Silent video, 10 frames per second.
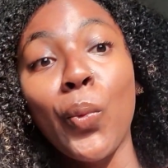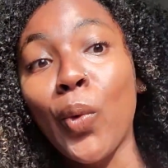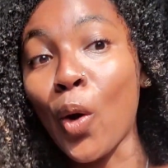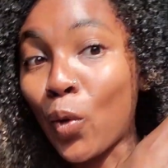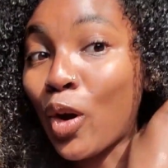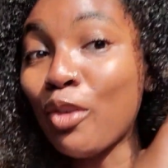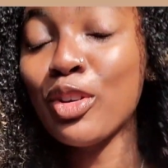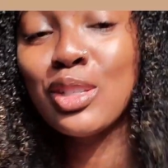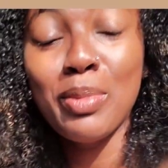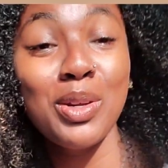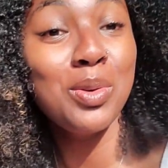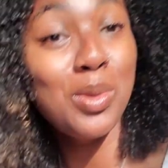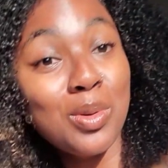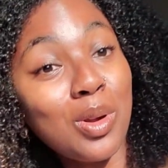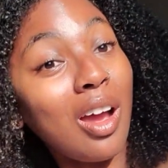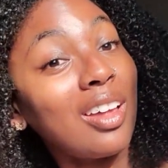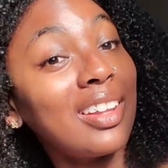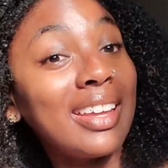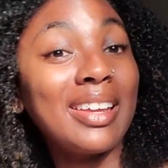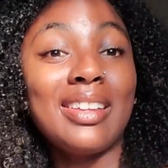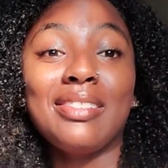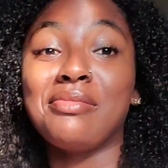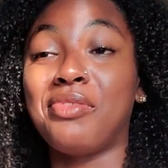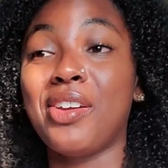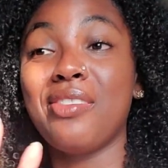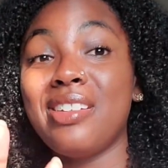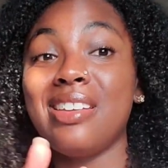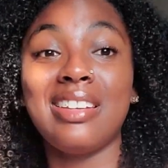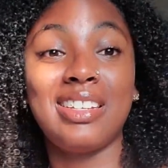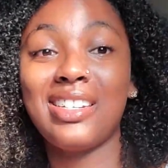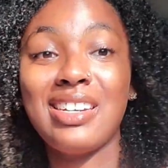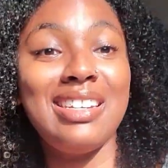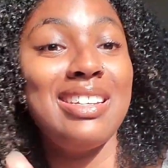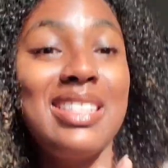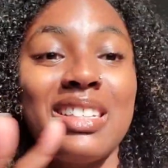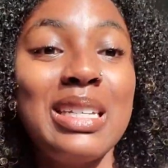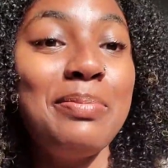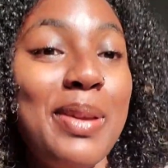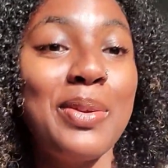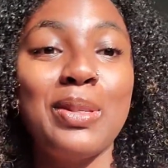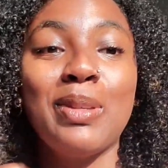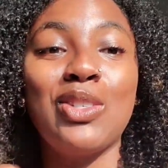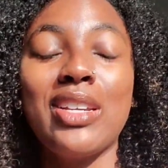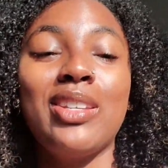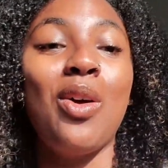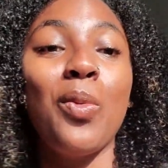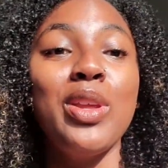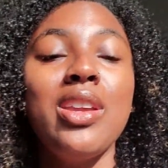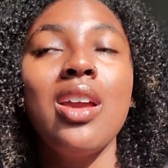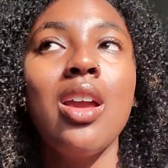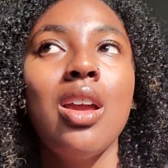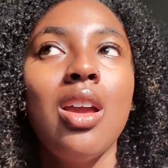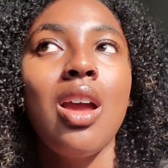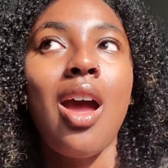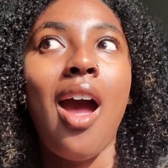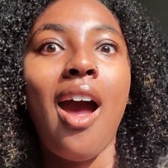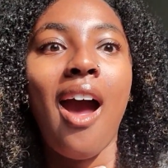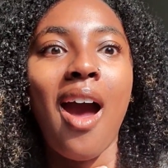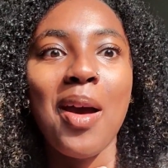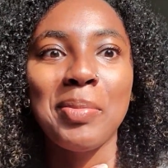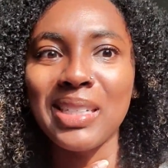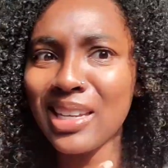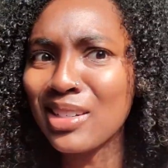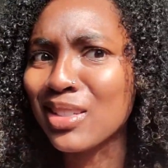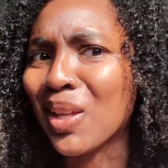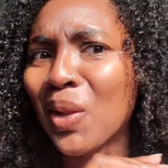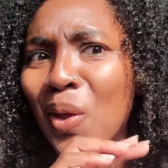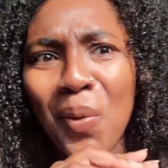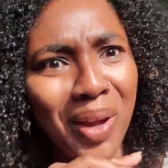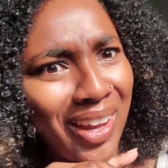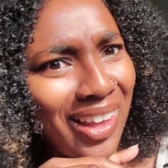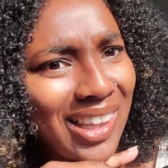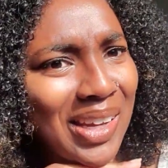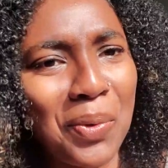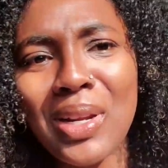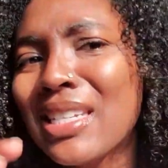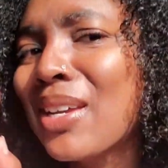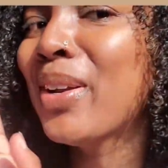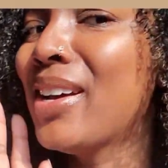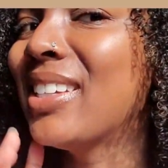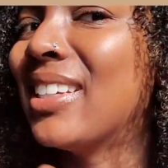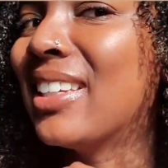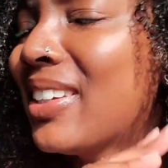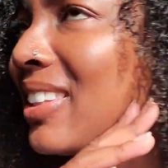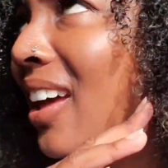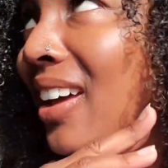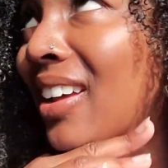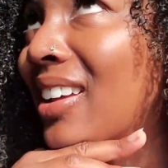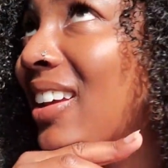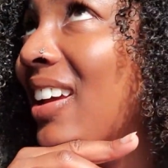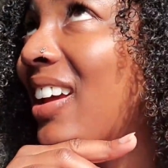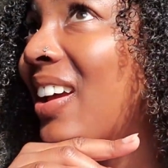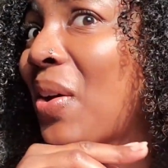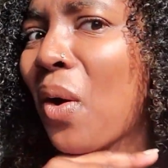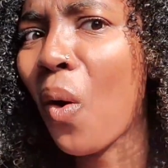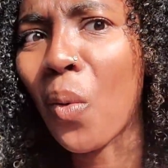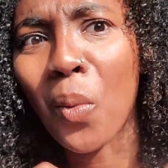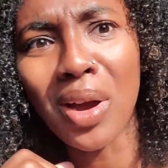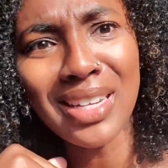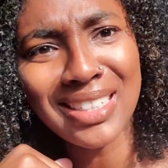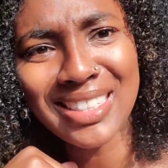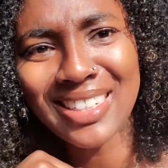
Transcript: Whoa. For somebody who got like very shitty sleep and who's been stressed out all week, my skin is glowing. Like, what is going on? Look at that. What?